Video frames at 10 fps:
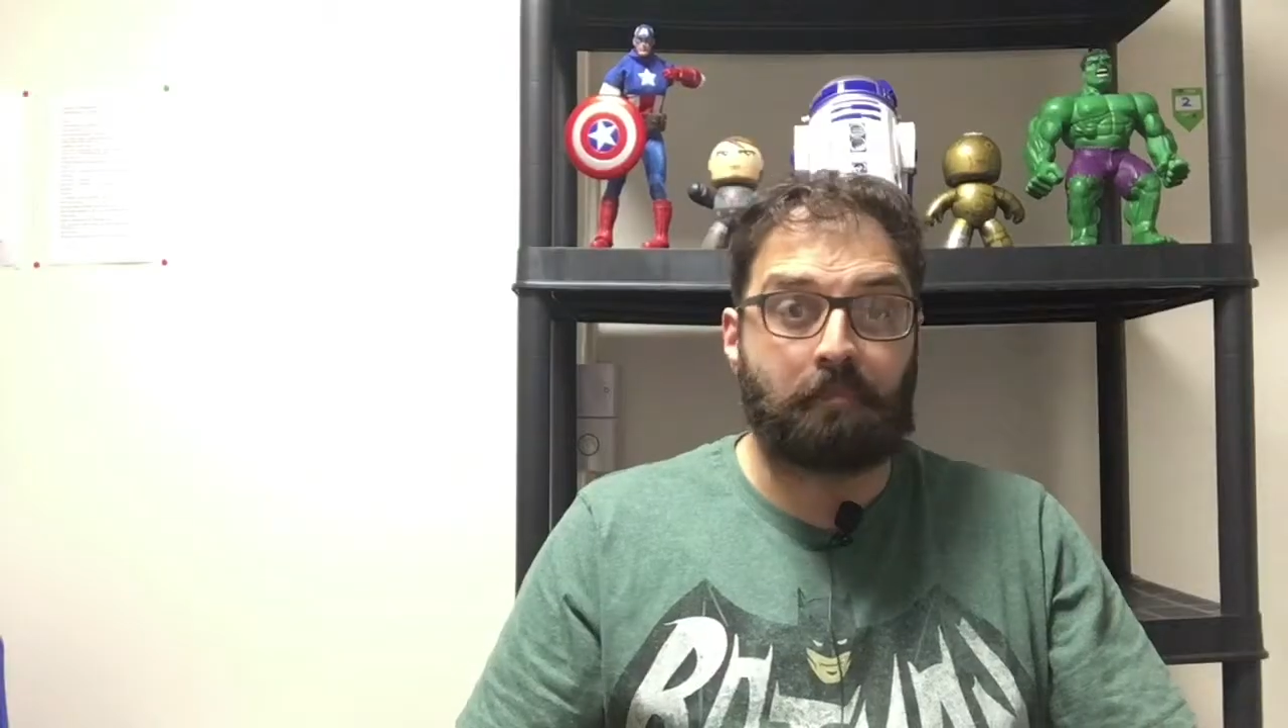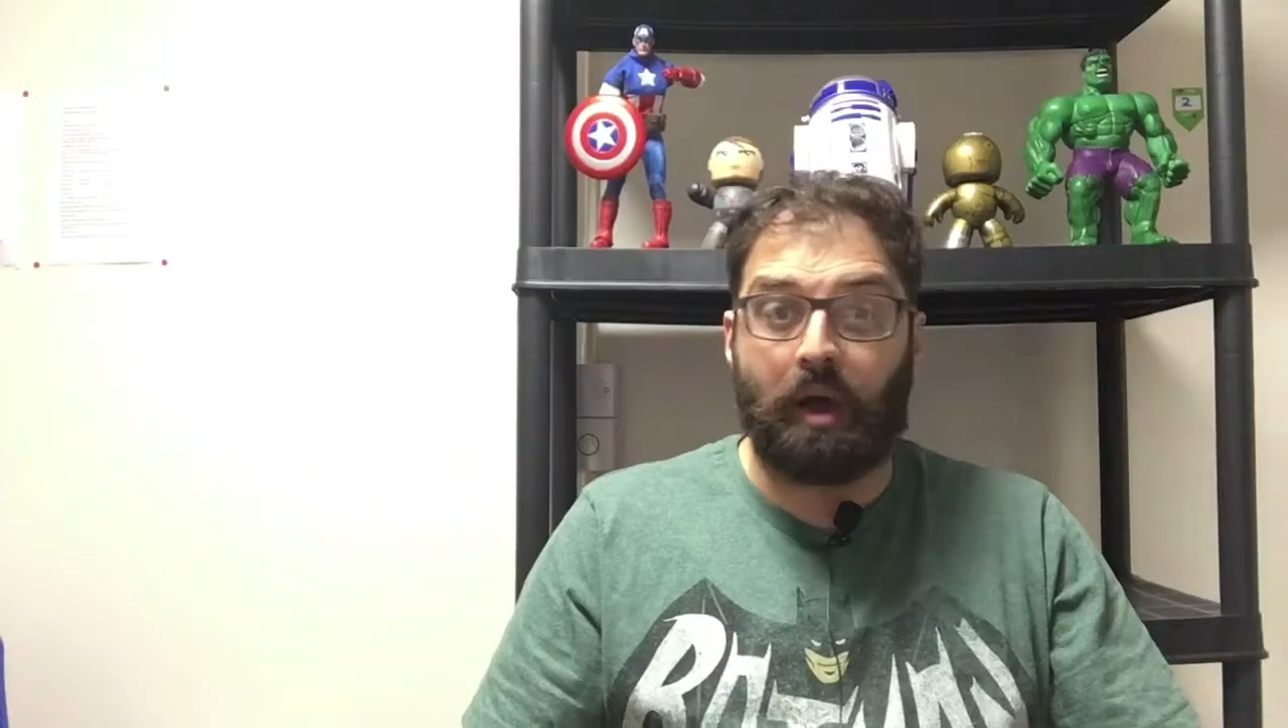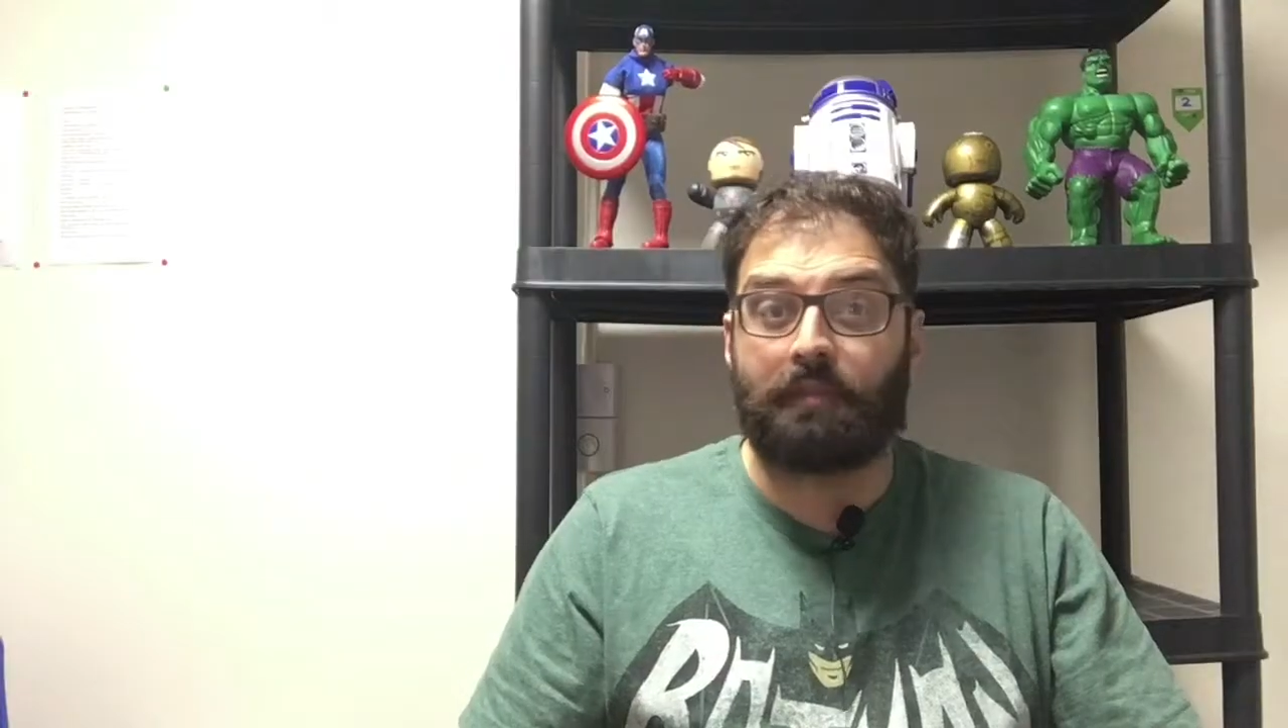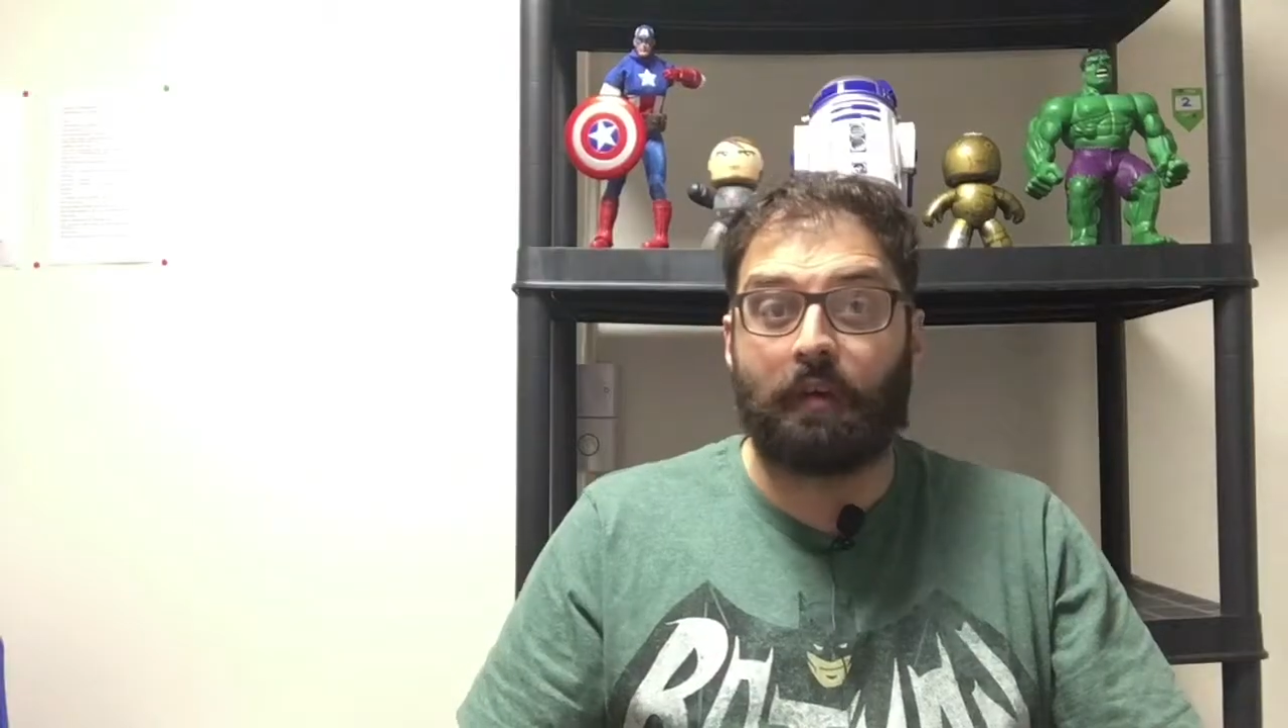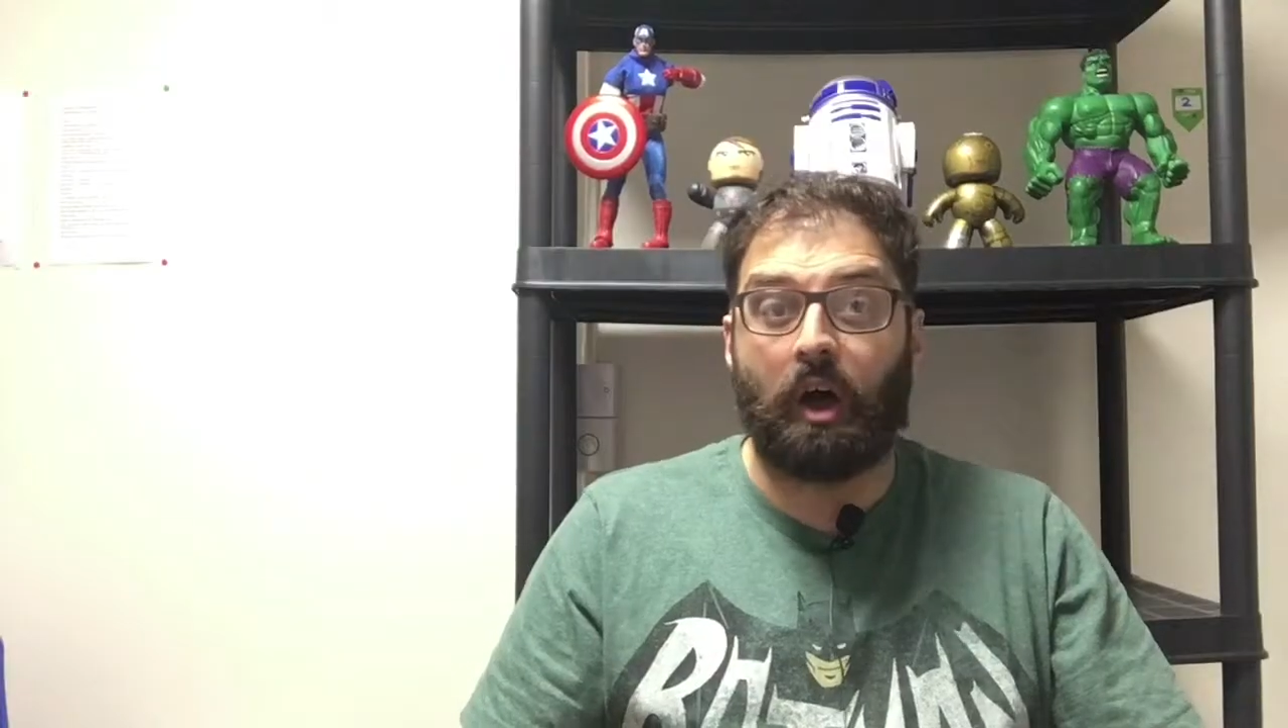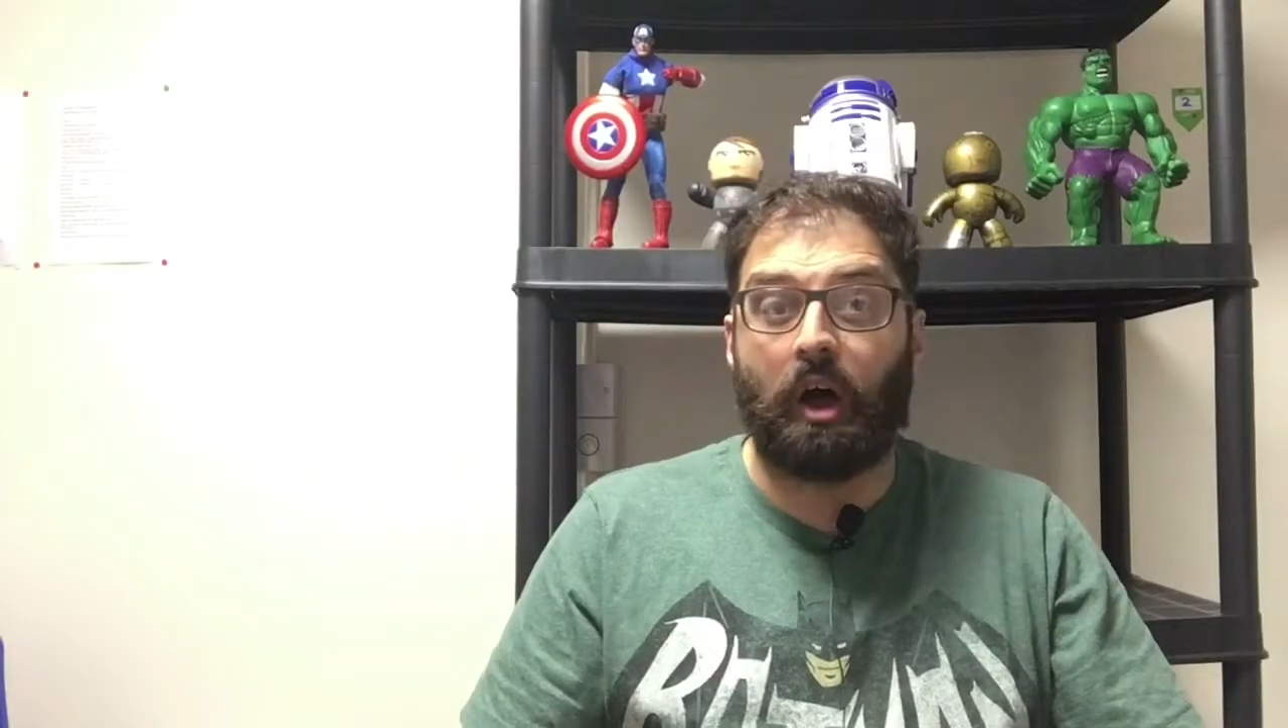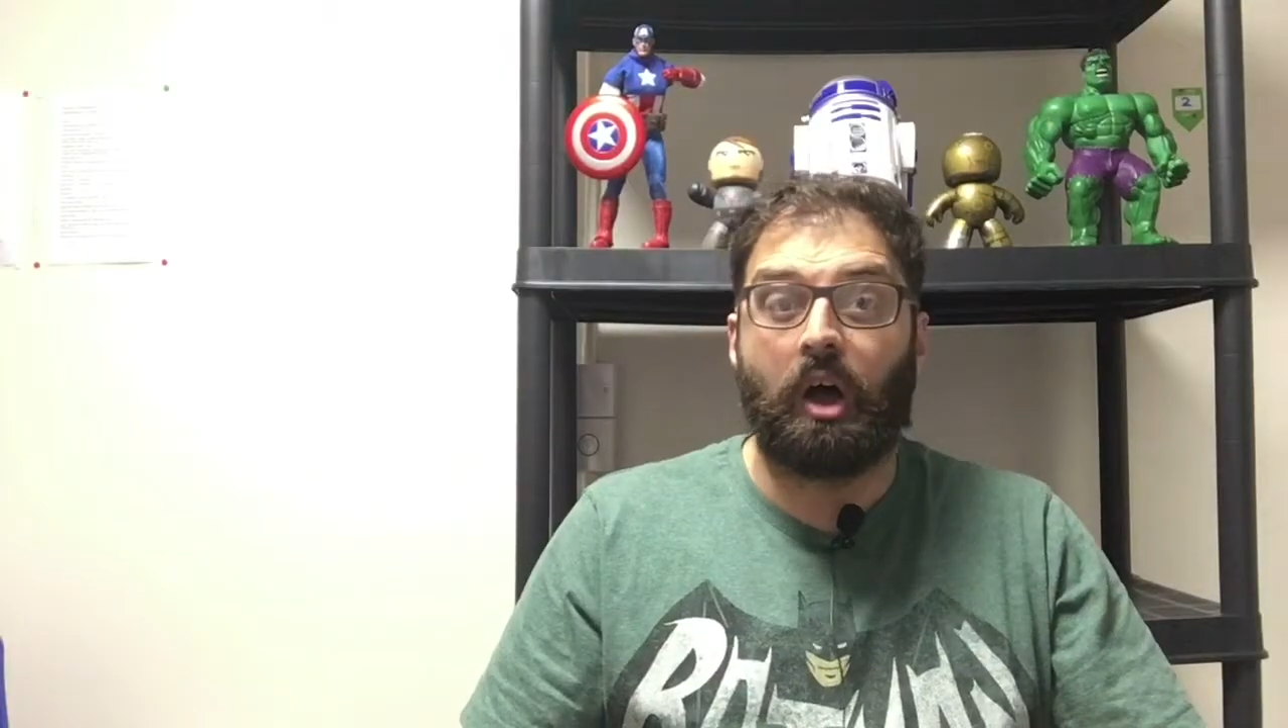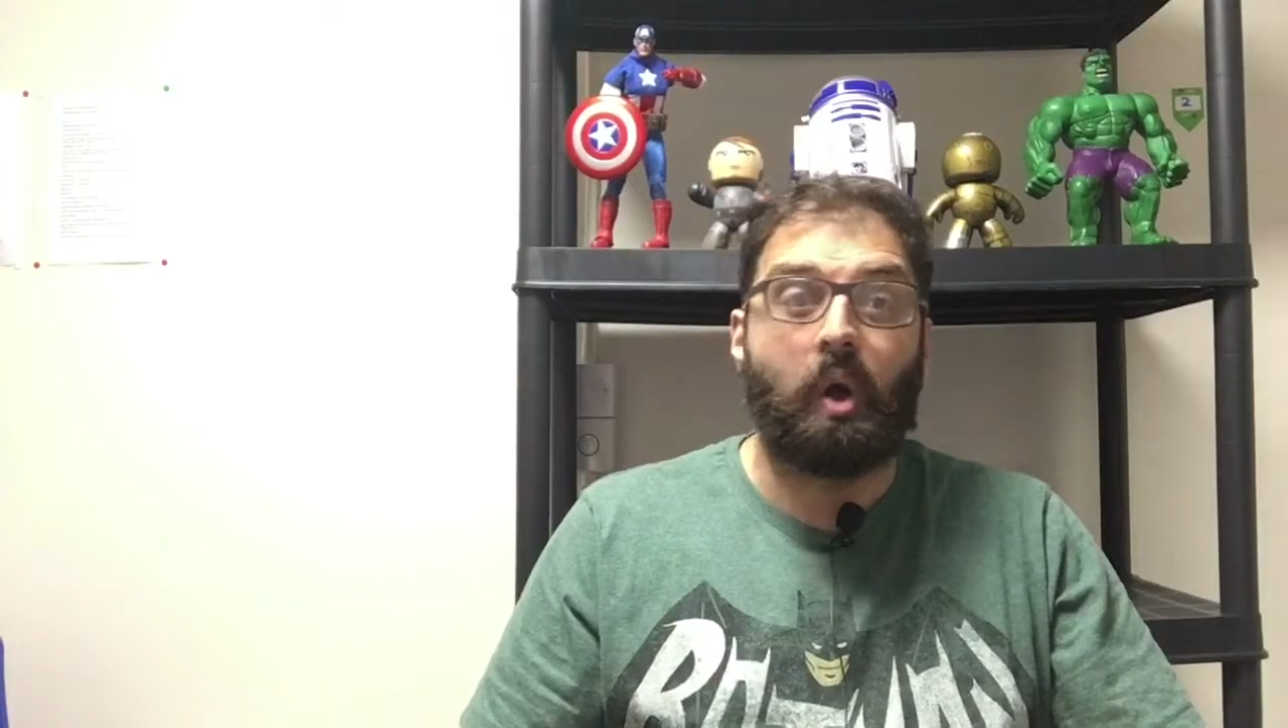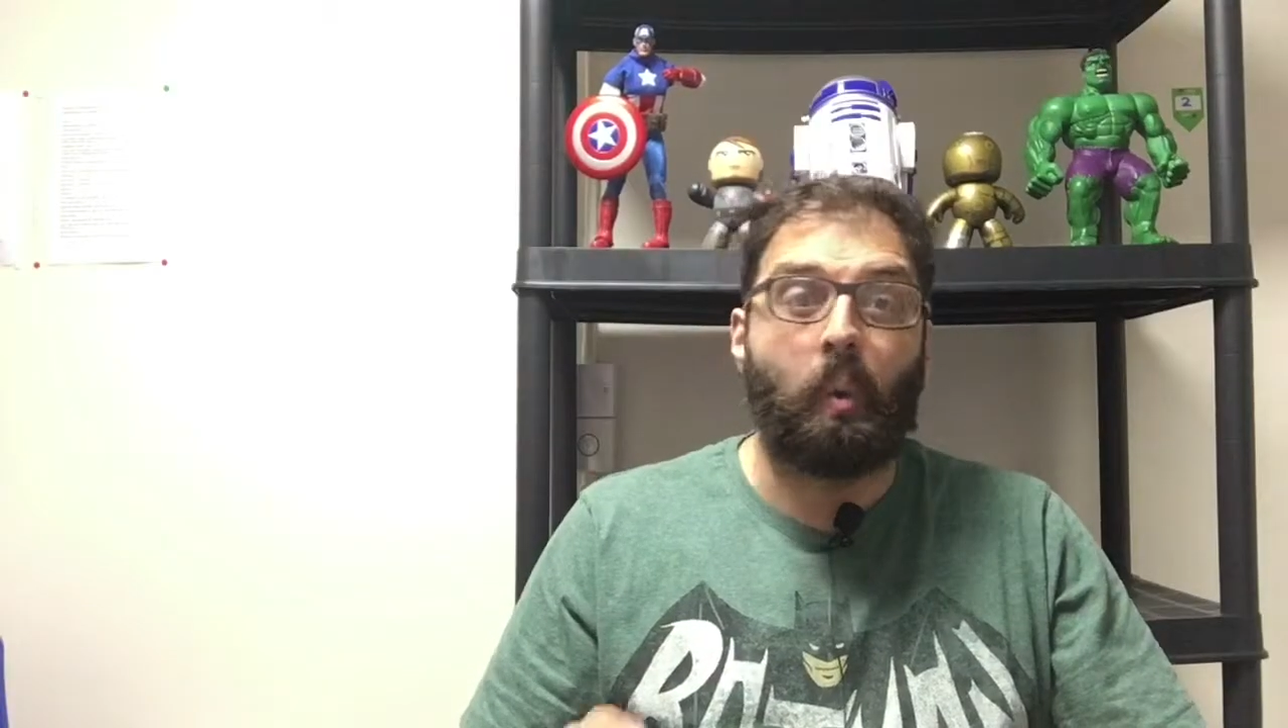By far,